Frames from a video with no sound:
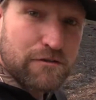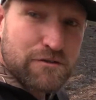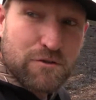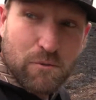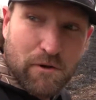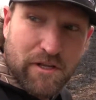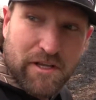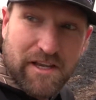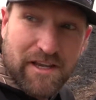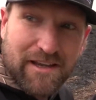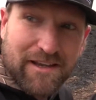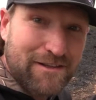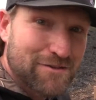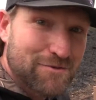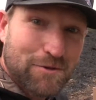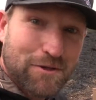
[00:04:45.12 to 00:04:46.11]
of 20
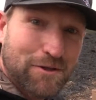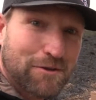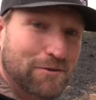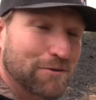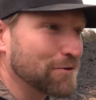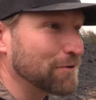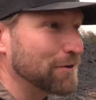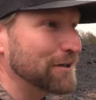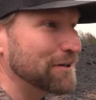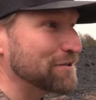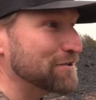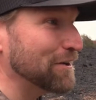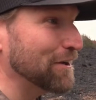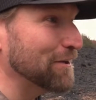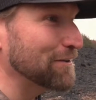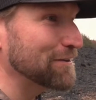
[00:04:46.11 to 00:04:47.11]
gauge with 3-inch
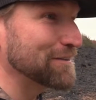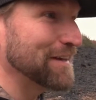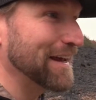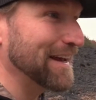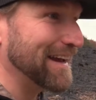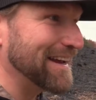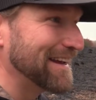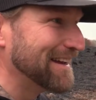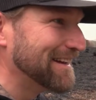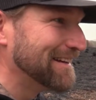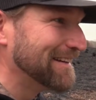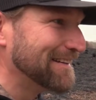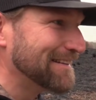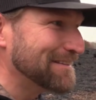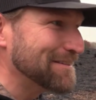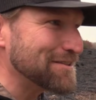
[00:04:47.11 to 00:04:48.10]
shells, like
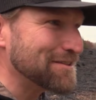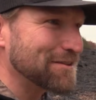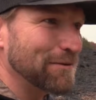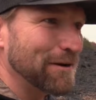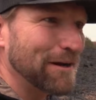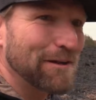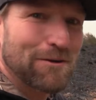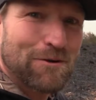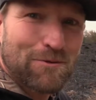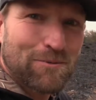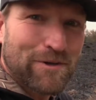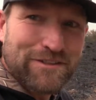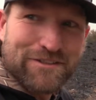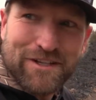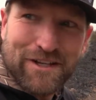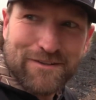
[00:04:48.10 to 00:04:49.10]
just the regular old
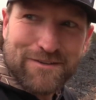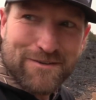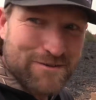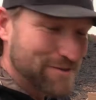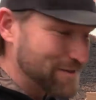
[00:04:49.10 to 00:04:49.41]
Winchesters.